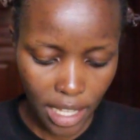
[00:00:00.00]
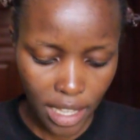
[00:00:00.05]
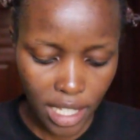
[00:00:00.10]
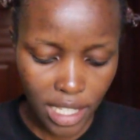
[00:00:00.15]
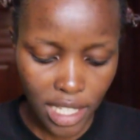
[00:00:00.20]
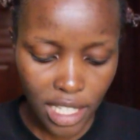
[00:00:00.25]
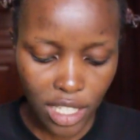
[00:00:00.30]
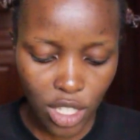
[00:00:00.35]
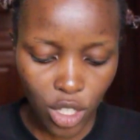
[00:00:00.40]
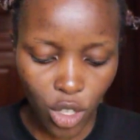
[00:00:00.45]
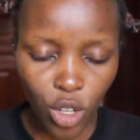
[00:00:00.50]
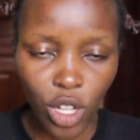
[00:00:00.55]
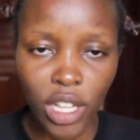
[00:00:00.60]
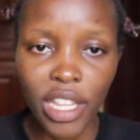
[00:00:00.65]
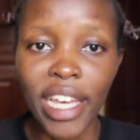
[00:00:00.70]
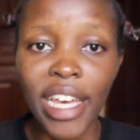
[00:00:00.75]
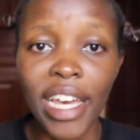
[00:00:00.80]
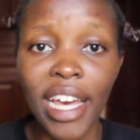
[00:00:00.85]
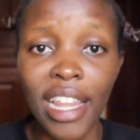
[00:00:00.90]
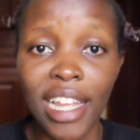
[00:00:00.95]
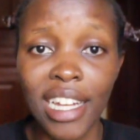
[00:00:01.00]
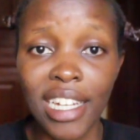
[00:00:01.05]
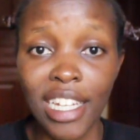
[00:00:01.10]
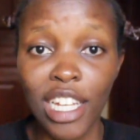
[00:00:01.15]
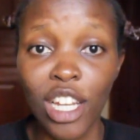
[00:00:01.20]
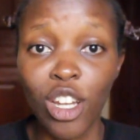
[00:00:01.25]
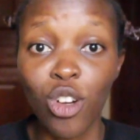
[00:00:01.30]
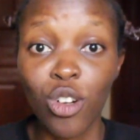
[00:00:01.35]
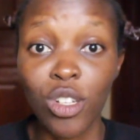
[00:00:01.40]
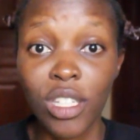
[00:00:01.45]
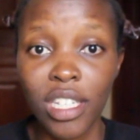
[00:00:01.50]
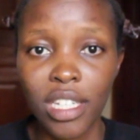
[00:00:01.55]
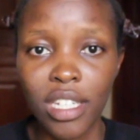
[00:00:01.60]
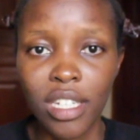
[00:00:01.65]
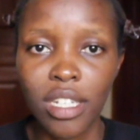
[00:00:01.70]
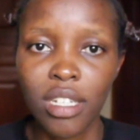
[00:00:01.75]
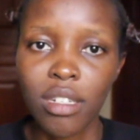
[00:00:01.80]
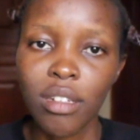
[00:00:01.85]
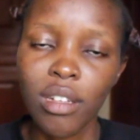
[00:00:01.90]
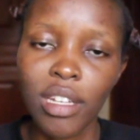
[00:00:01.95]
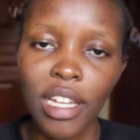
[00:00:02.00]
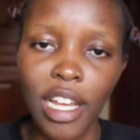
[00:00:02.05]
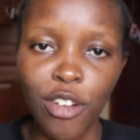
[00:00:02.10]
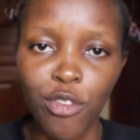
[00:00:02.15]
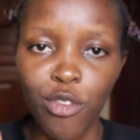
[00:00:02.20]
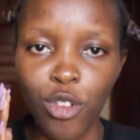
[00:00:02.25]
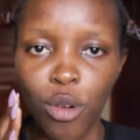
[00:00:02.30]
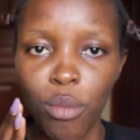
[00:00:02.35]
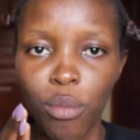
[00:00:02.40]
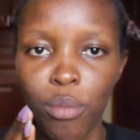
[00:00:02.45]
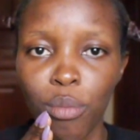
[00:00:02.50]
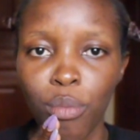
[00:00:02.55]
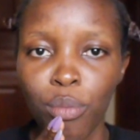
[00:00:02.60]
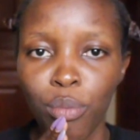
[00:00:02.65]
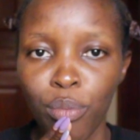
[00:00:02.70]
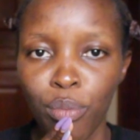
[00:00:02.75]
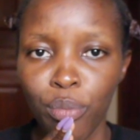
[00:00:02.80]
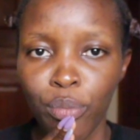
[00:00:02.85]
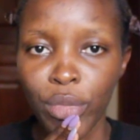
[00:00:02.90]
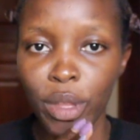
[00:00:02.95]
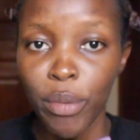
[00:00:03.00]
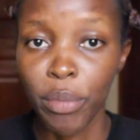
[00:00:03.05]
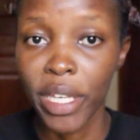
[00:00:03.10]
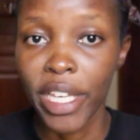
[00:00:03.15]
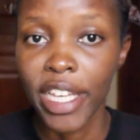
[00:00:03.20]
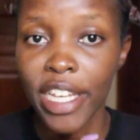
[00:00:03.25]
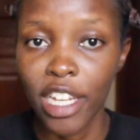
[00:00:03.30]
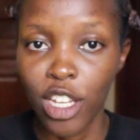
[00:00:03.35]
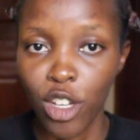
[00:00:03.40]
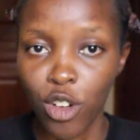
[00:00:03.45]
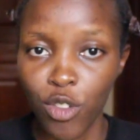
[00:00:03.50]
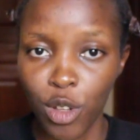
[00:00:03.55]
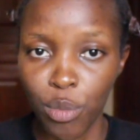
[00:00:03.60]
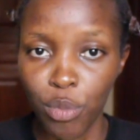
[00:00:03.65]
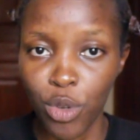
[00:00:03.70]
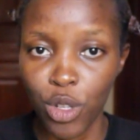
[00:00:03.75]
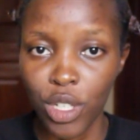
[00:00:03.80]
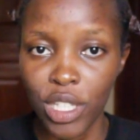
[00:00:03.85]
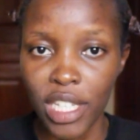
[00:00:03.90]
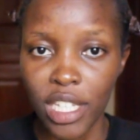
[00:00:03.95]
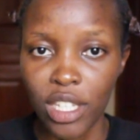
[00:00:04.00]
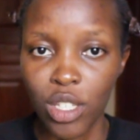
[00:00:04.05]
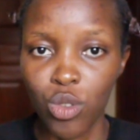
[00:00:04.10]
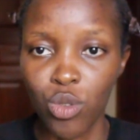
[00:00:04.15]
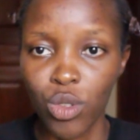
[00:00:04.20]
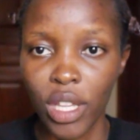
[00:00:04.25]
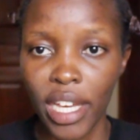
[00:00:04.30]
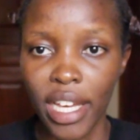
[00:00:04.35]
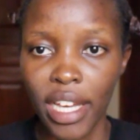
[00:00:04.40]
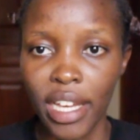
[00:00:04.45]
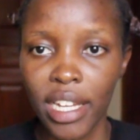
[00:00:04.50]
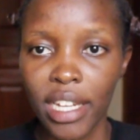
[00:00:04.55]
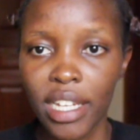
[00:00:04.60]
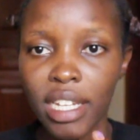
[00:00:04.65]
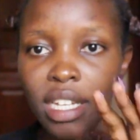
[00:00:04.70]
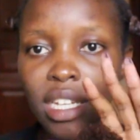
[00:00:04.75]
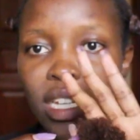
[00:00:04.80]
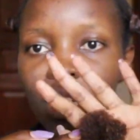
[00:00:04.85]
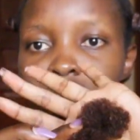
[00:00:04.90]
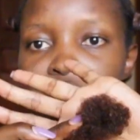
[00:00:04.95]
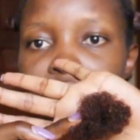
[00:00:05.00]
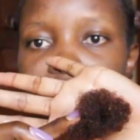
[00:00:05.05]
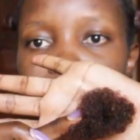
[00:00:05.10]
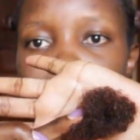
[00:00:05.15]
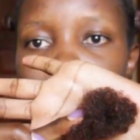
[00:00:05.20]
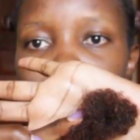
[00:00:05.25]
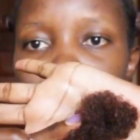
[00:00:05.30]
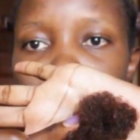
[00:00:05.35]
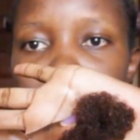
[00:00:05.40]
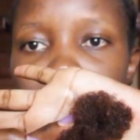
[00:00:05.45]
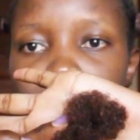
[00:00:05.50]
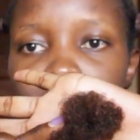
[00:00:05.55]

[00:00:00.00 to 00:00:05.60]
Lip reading: this is all the hair that I lost, like from the beginning of the process to the end. This,